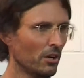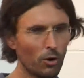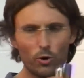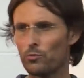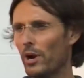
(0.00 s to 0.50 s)

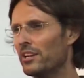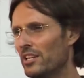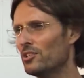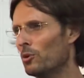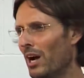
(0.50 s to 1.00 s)

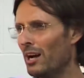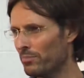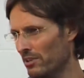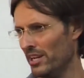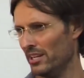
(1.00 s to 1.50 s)
already you
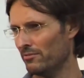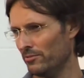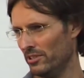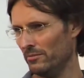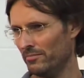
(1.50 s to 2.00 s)
are praying
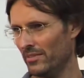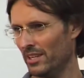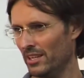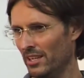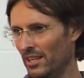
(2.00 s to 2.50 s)
for them
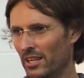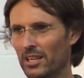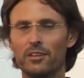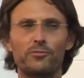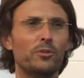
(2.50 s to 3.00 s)

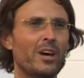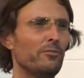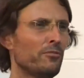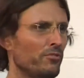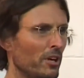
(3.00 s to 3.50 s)
if you
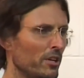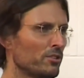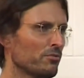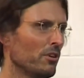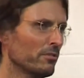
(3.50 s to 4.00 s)
have a very
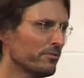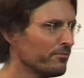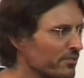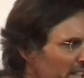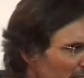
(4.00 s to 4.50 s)
strong
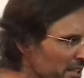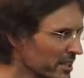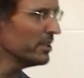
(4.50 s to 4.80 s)
feeling